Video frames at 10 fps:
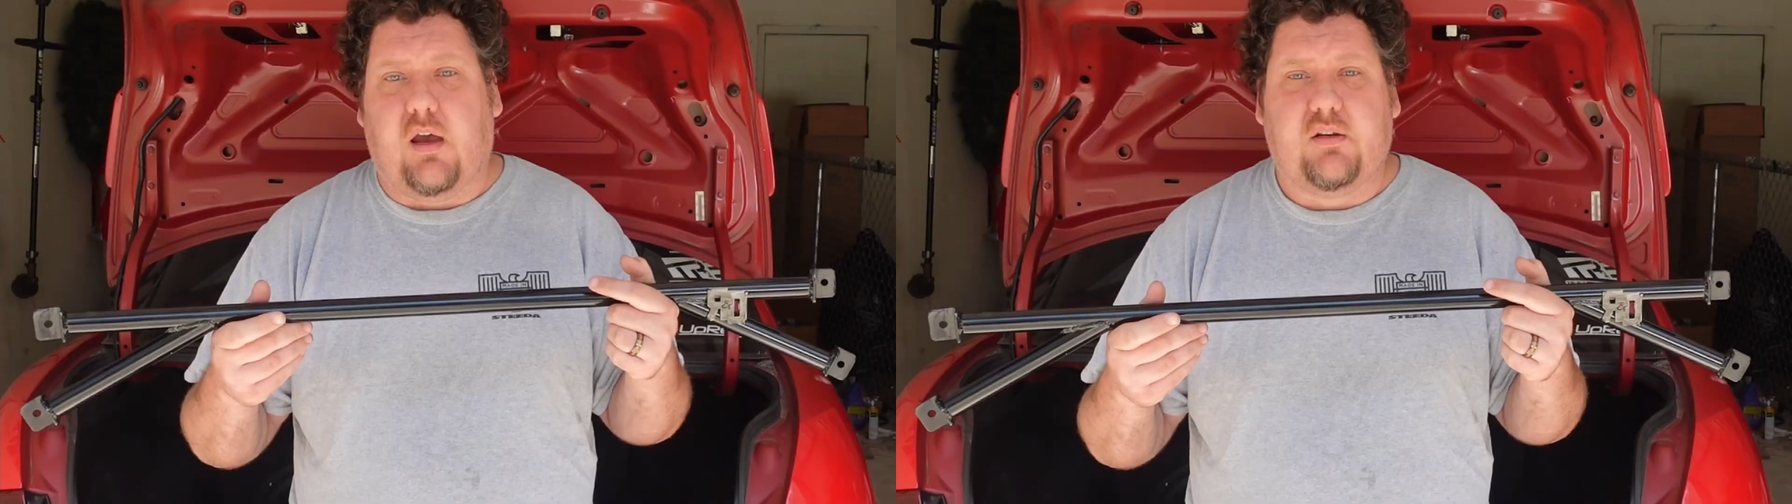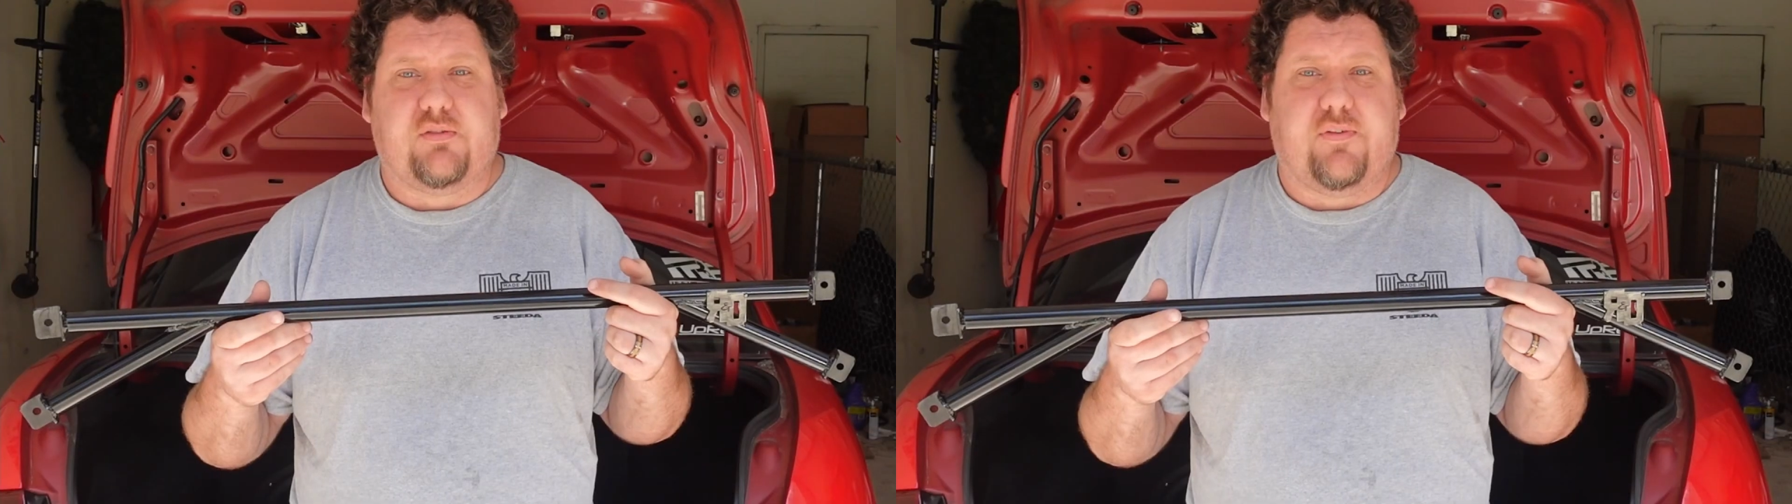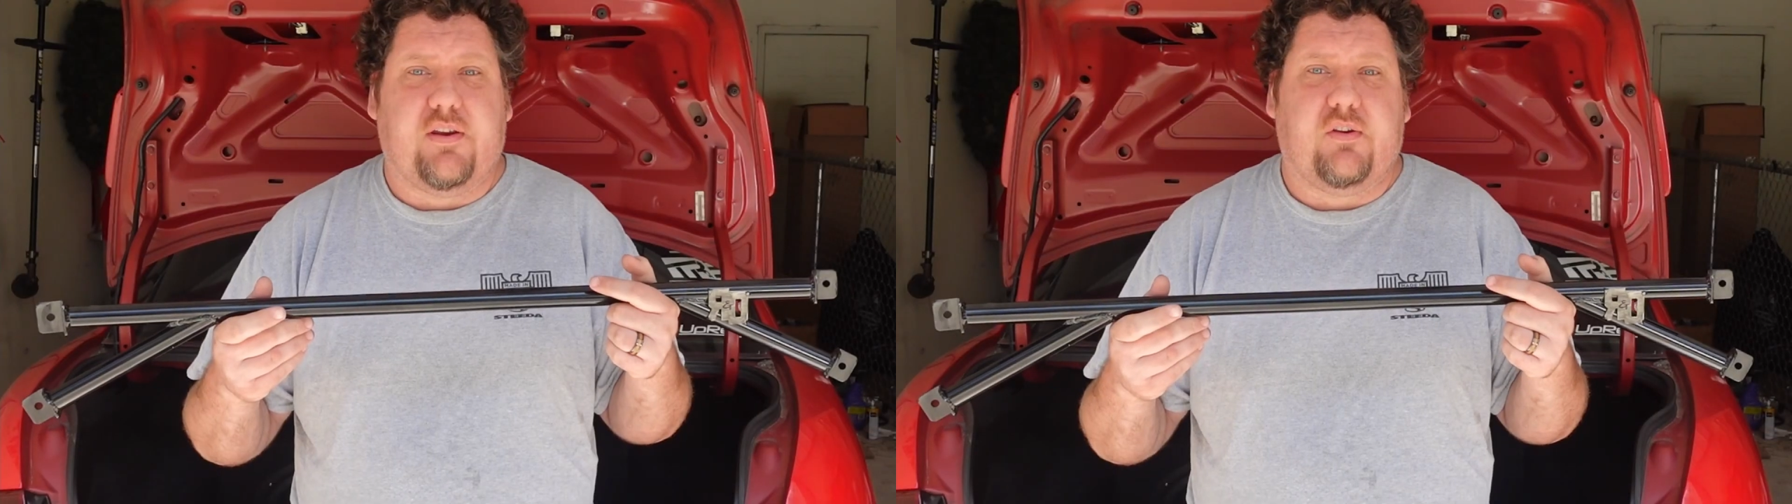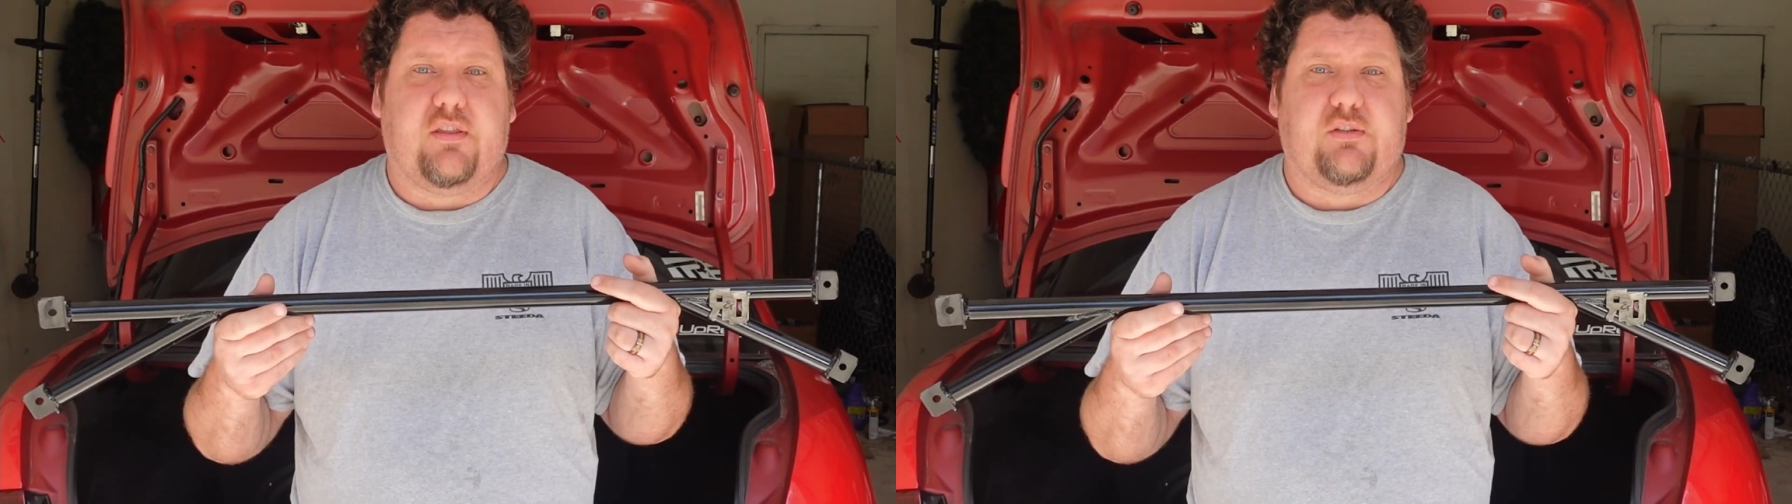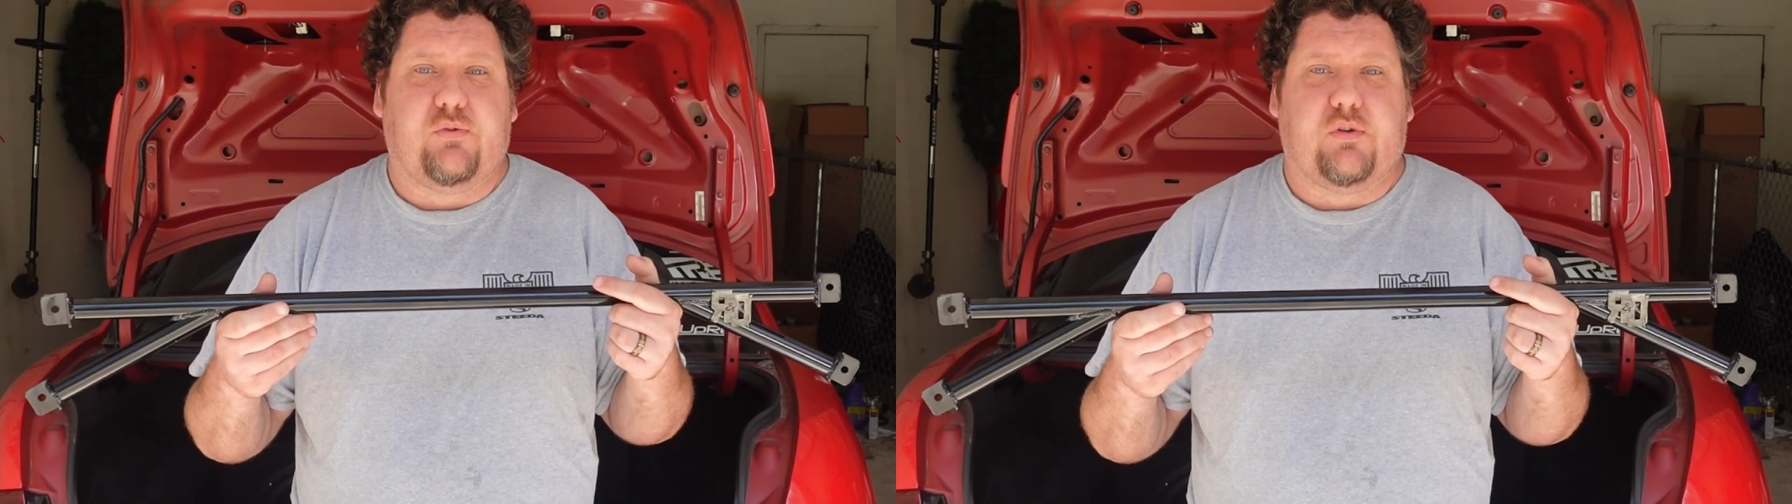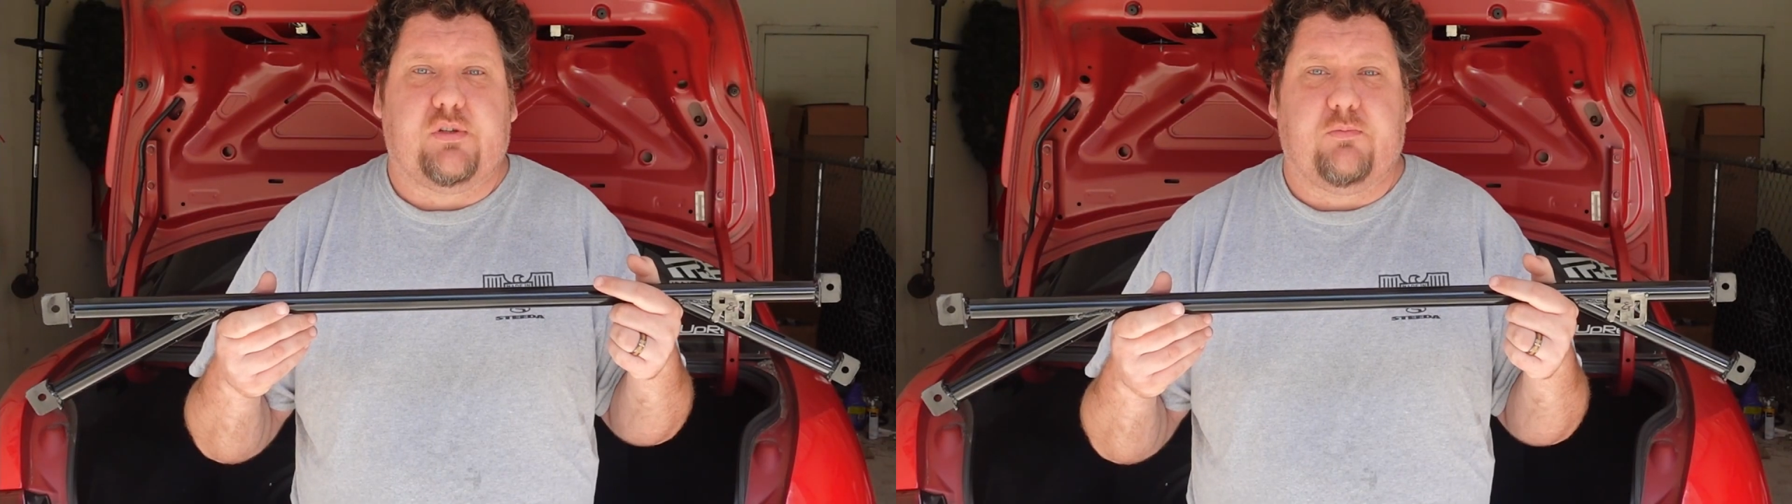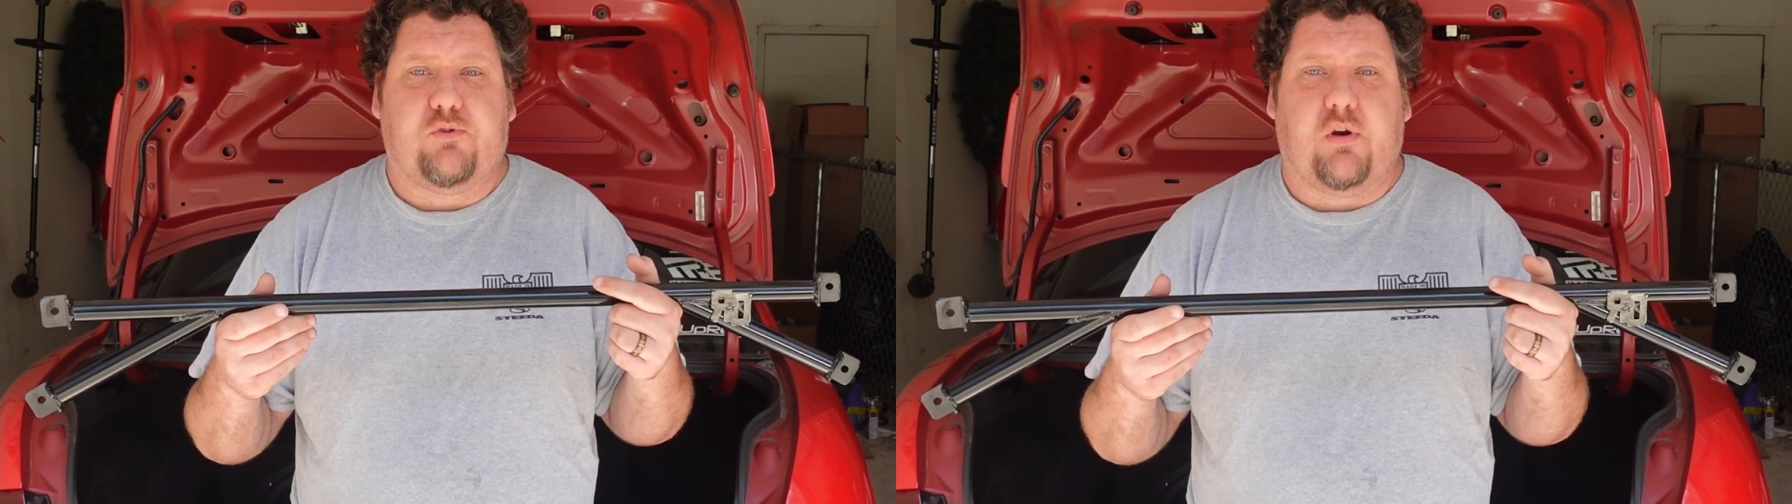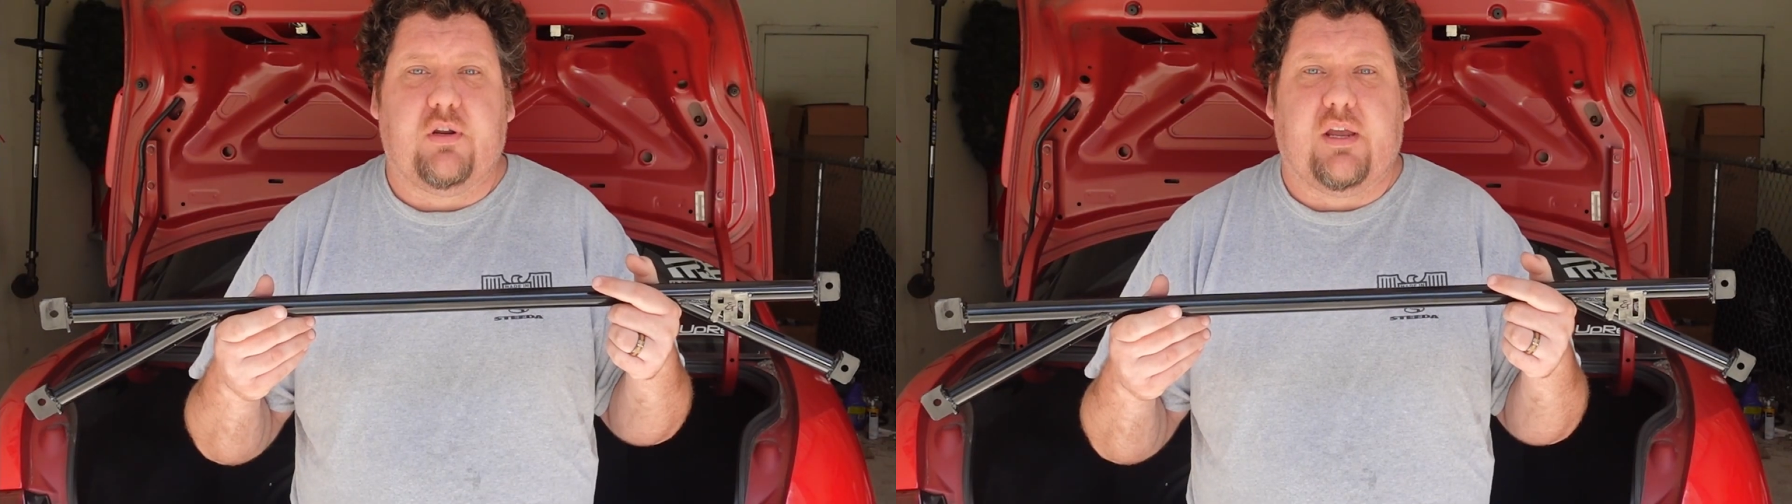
I just figured these were some drunk